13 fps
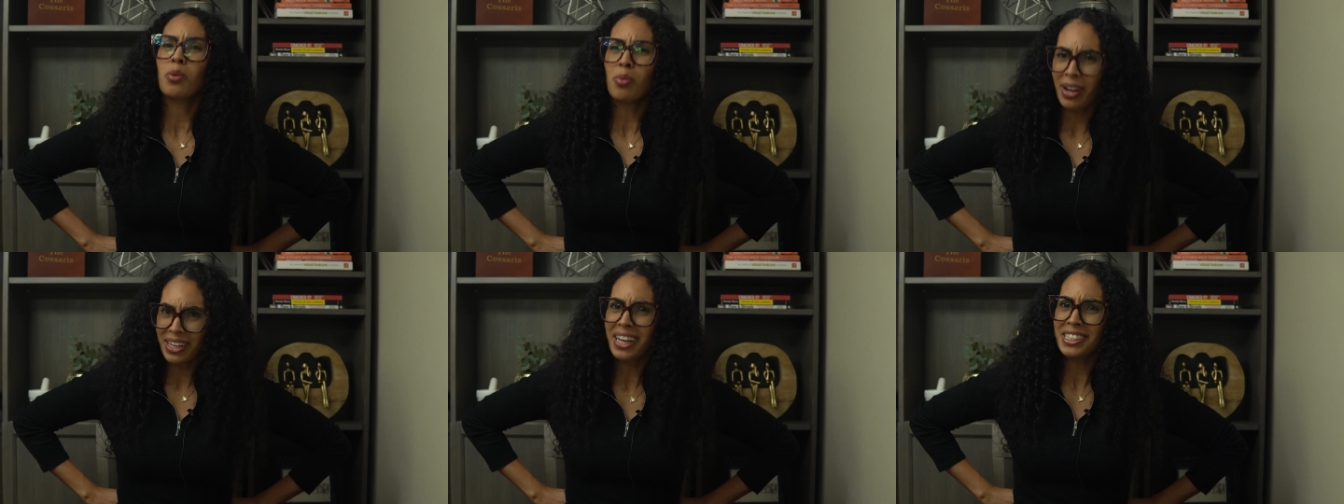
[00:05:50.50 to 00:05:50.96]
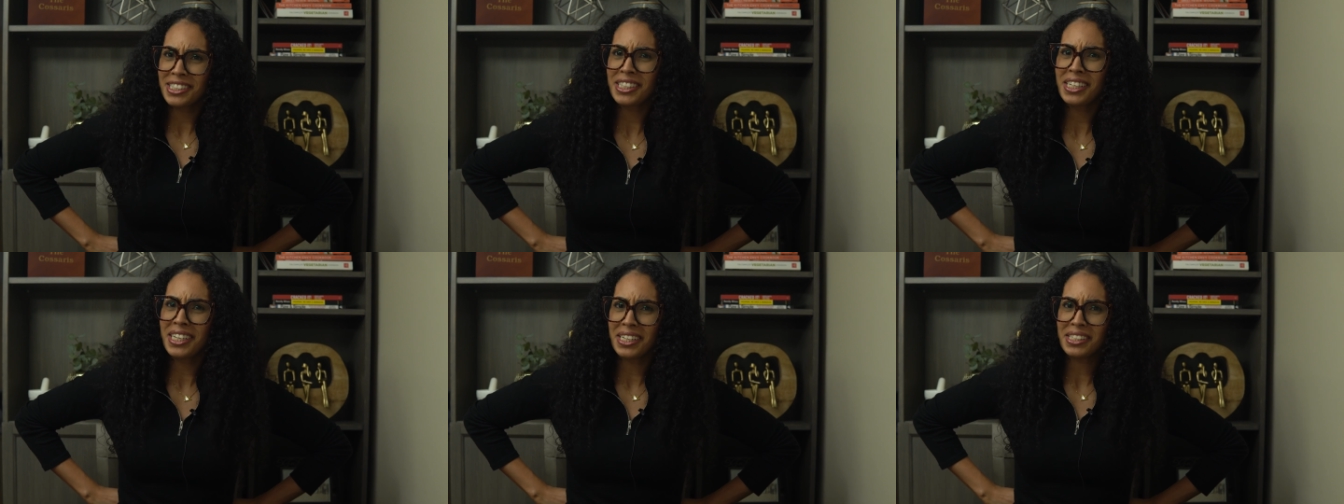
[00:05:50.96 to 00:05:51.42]
Why, yes,
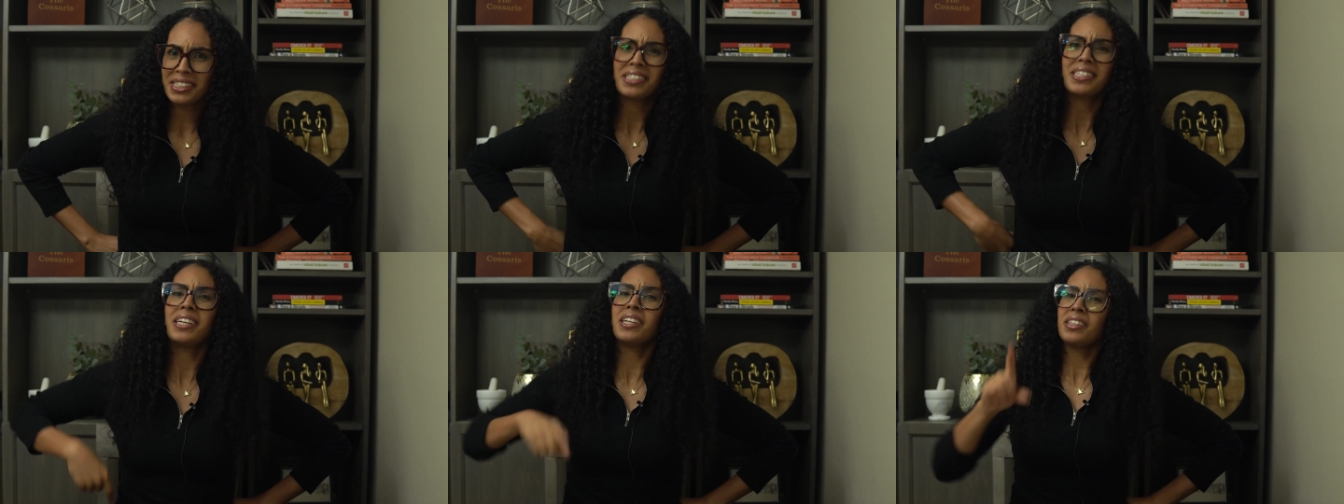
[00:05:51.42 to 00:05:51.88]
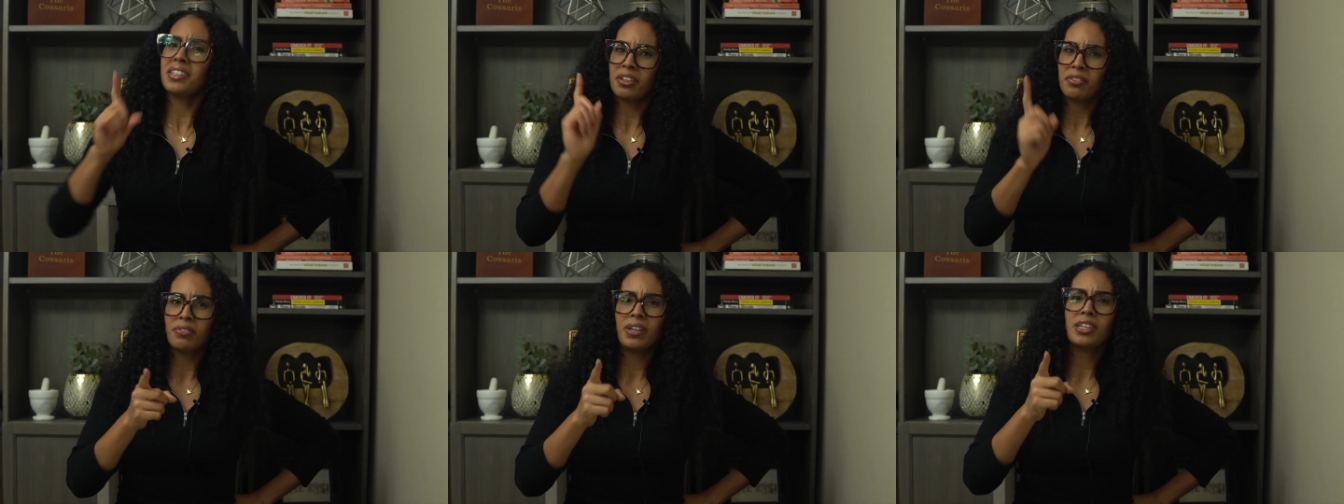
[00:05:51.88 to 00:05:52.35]
it is. And in the
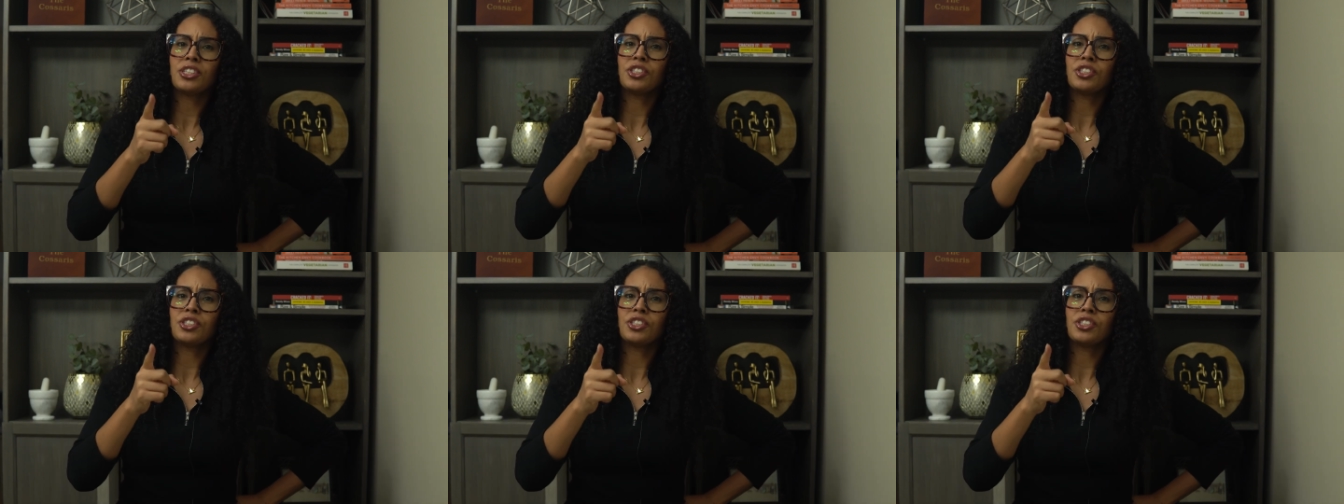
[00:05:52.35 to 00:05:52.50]
event